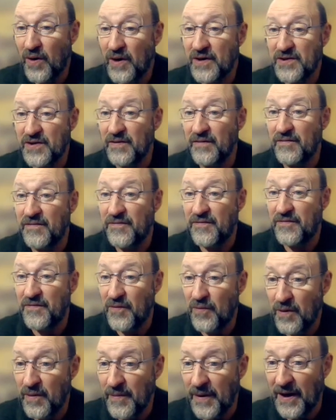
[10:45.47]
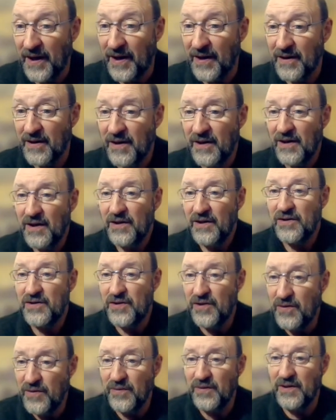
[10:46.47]
question format
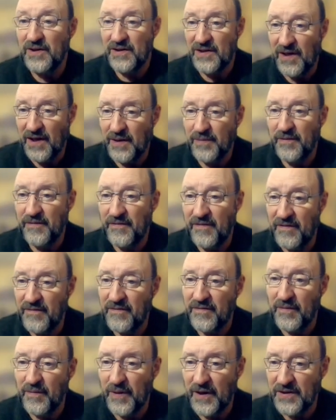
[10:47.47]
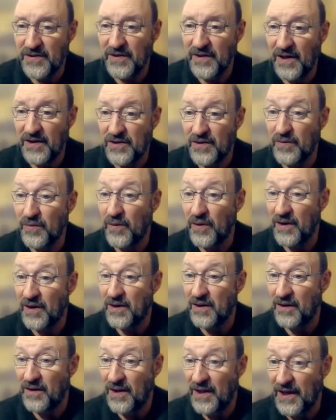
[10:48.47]
to the type of information that you want to
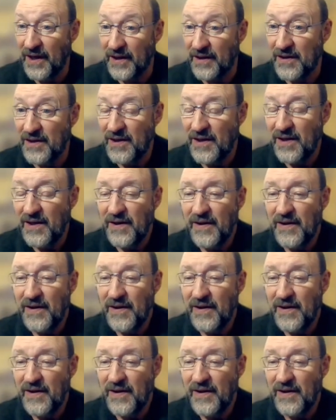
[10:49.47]
collect.